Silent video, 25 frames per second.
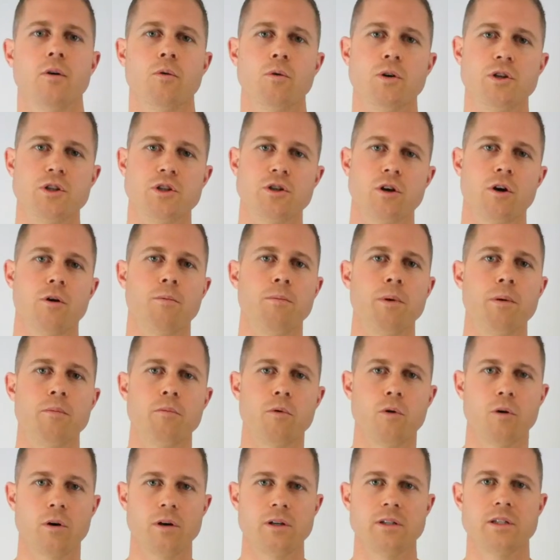which show a bit
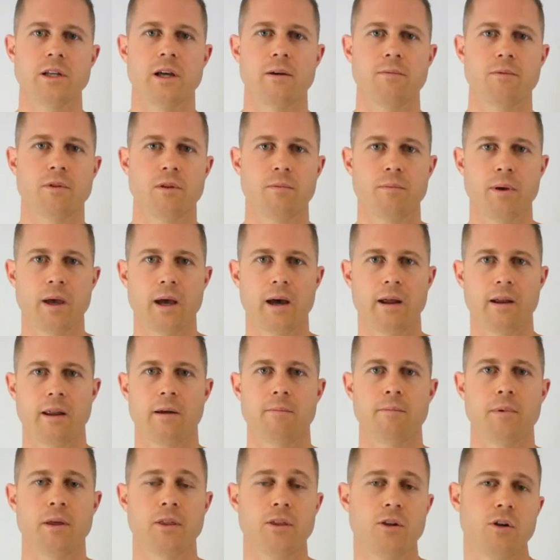more in depth about
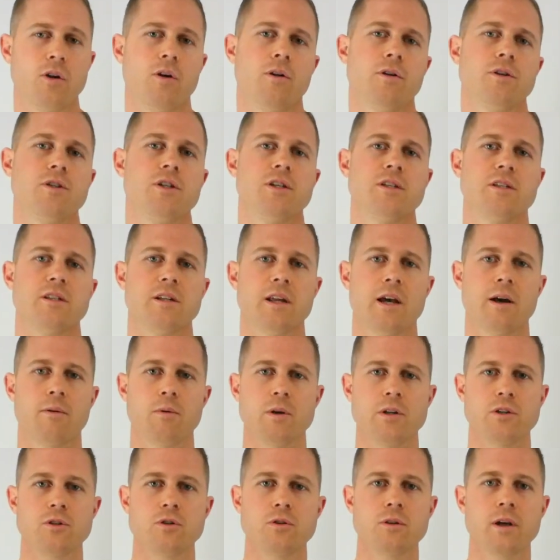our methodologies and how
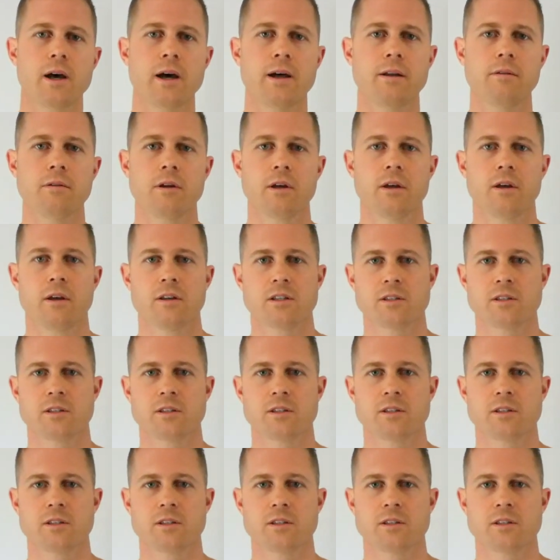we do that,